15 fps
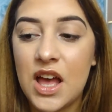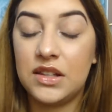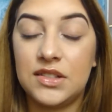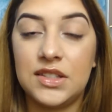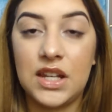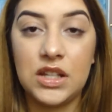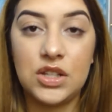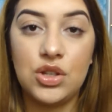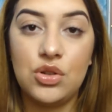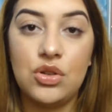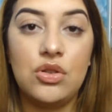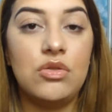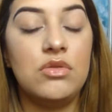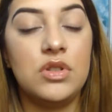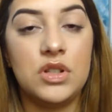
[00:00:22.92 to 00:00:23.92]
Stay
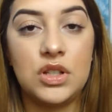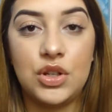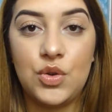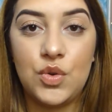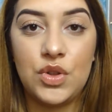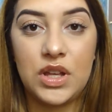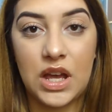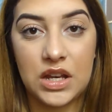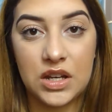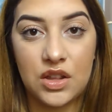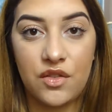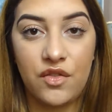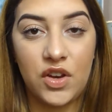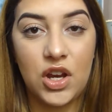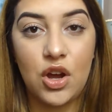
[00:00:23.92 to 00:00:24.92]
tuned to the end of
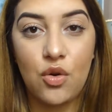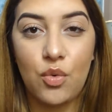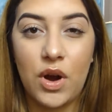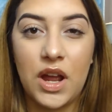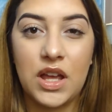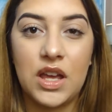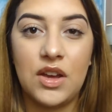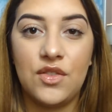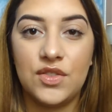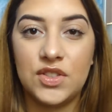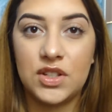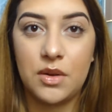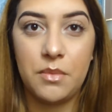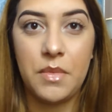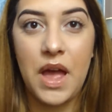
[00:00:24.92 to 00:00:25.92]
the video where I give
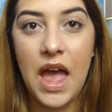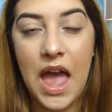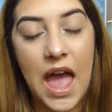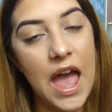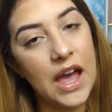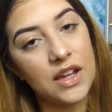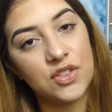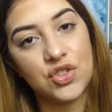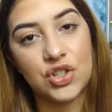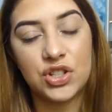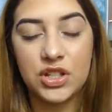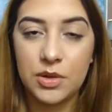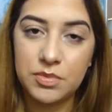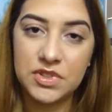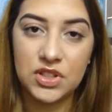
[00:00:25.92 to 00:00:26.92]
some extra
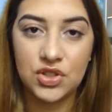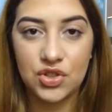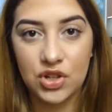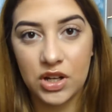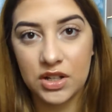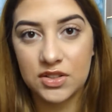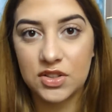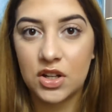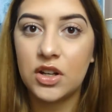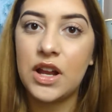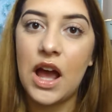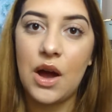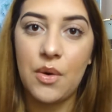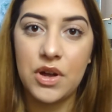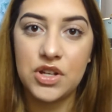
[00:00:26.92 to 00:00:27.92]
tips and tricks on
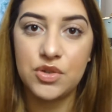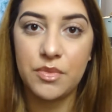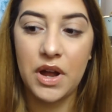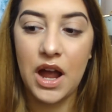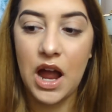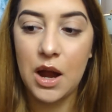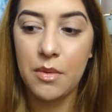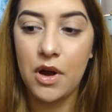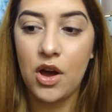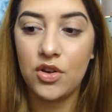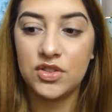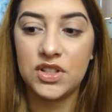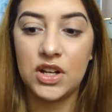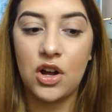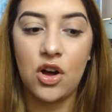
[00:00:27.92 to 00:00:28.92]
how I do my
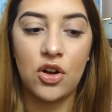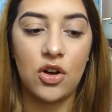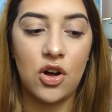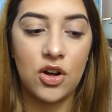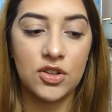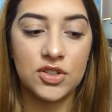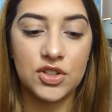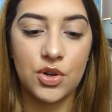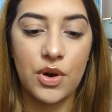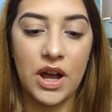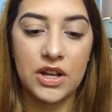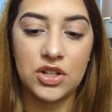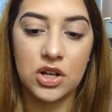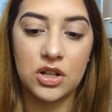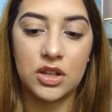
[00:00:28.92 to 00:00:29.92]
eyebrows, and also
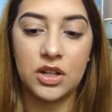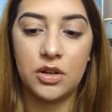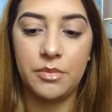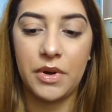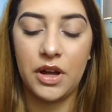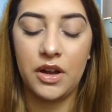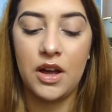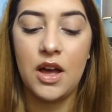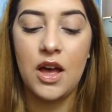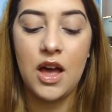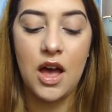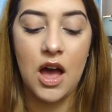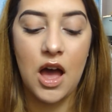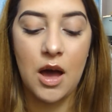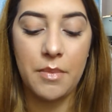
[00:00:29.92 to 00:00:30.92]
I talk a little bit
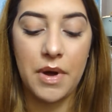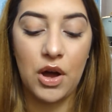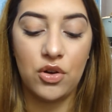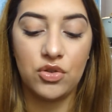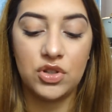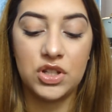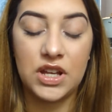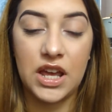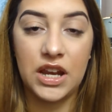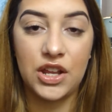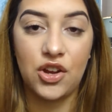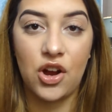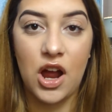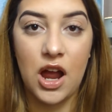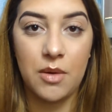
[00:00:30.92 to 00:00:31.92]
about
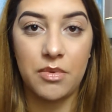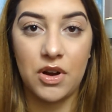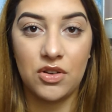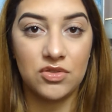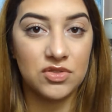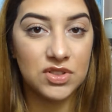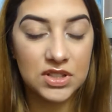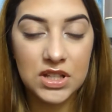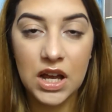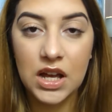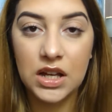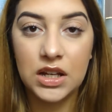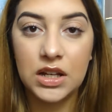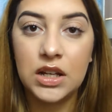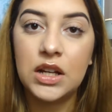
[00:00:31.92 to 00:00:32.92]
getting your eyebrows
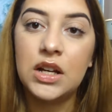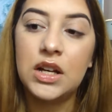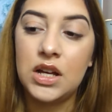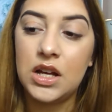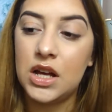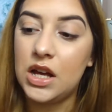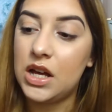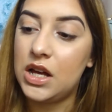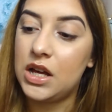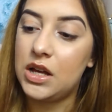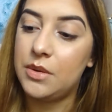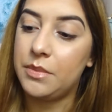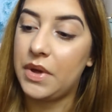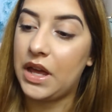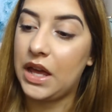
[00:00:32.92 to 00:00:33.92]
done.
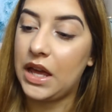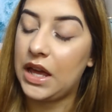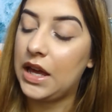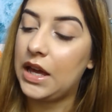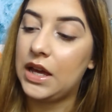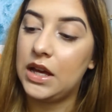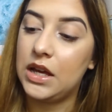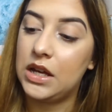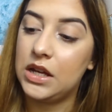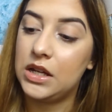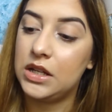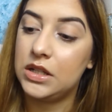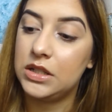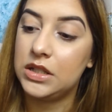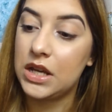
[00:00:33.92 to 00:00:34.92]

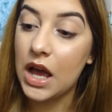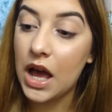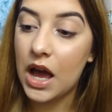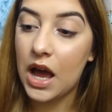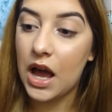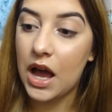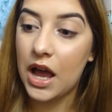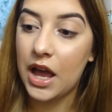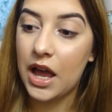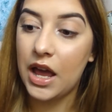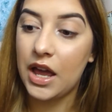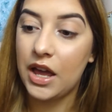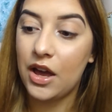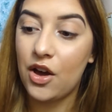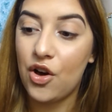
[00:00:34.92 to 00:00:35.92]
And yeah,
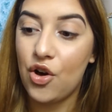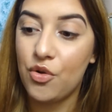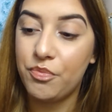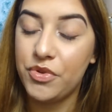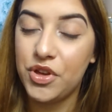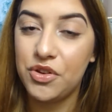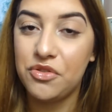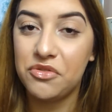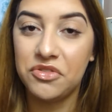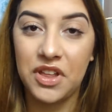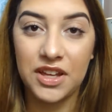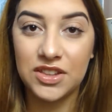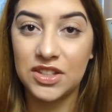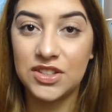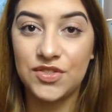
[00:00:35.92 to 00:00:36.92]
I hope you
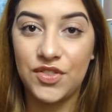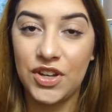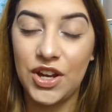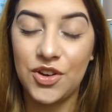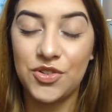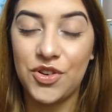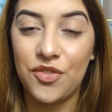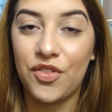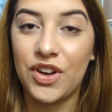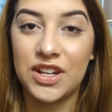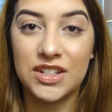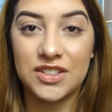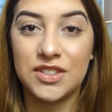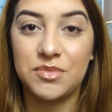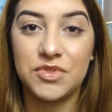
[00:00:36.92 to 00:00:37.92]
like this video. Don't forget
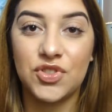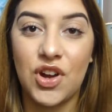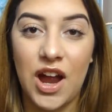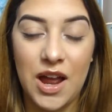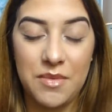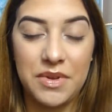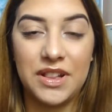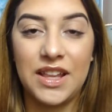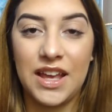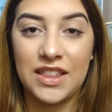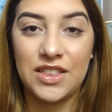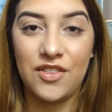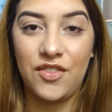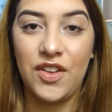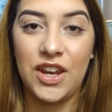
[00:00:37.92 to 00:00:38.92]
to subscribe and like
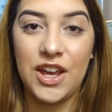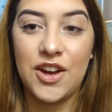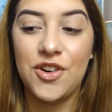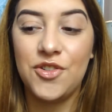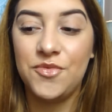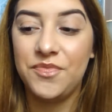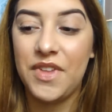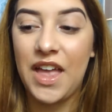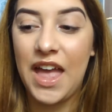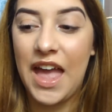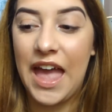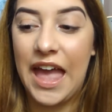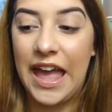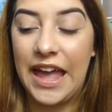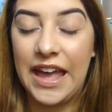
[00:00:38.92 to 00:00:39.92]
the video
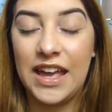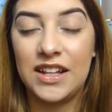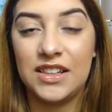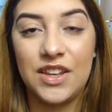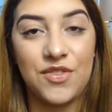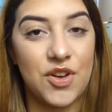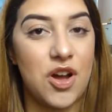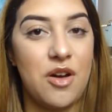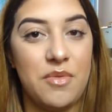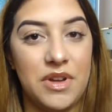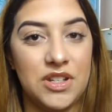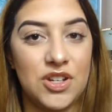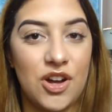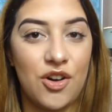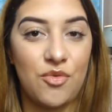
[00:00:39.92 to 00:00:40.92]
and leave a
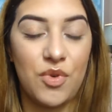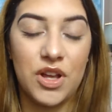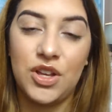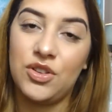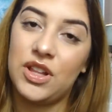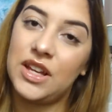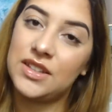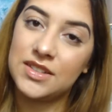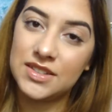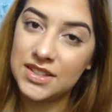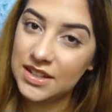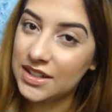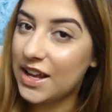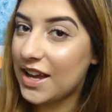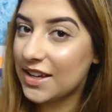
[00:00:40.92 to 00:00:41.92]
comment on what you'd like to
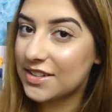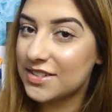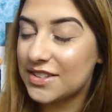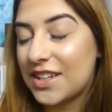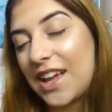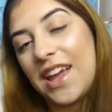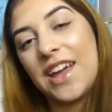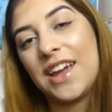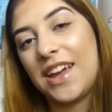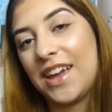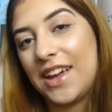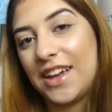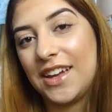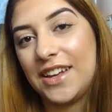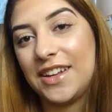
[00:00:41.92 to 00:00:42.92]
see next.
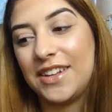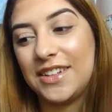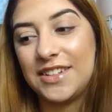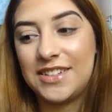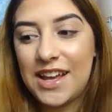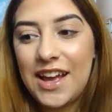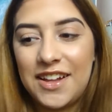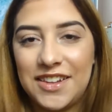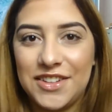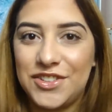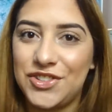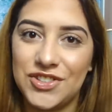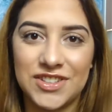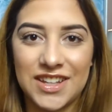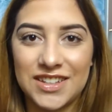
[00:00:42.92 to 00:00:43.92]
And yeah, let's
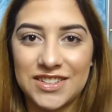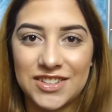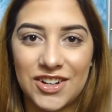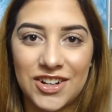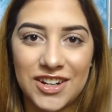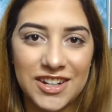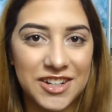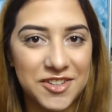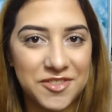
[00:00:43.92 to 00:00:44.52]
just get started.